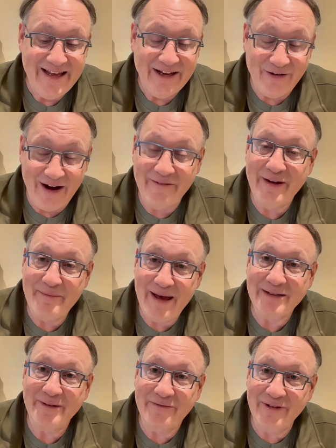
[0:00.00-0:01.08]
gravity and
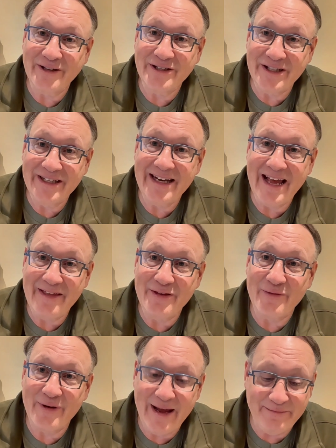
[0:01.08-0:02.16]
mass met friction, and the
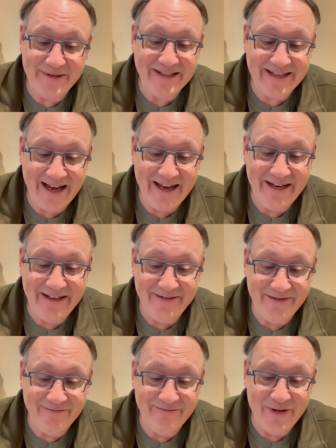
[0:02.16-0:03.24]
ramp decided
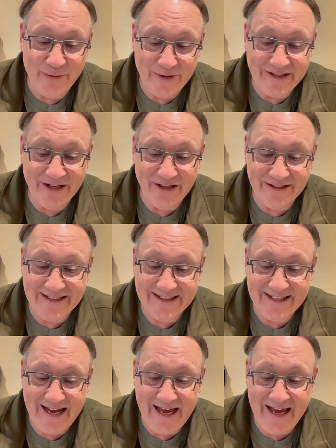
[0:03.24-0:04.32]
the results.
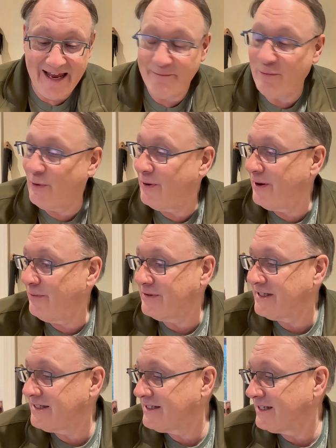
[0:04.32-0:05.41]
And boy, was
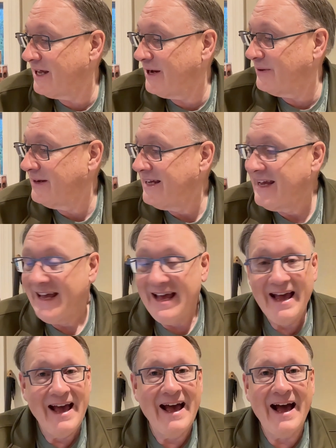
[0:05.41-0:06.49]
this slow.
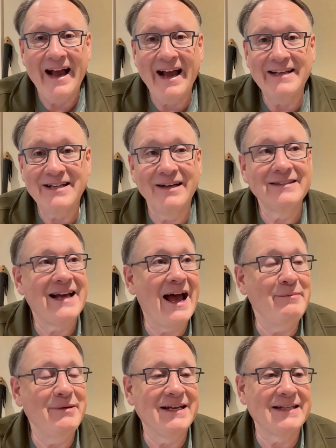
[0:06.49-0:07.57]
I got
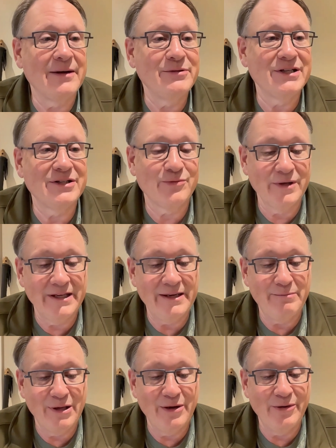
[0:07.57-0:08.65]
tongue-tied because I was just really
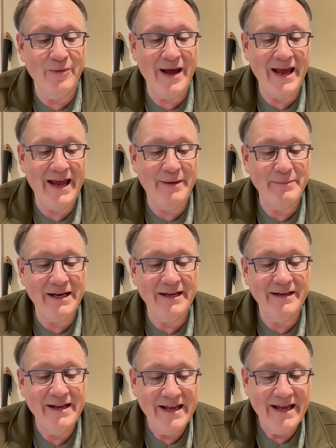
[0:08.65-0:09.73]
blown away. I
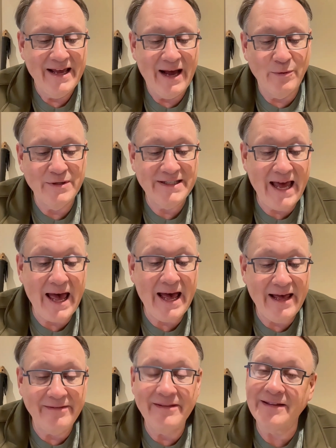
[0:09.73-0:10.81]
mean, I was
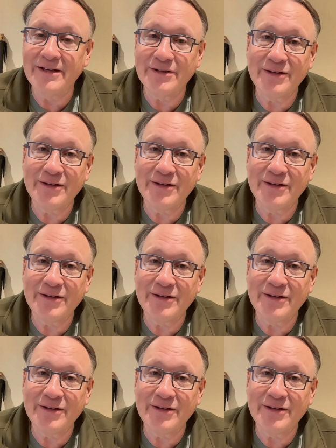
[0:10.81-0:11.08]
sad that this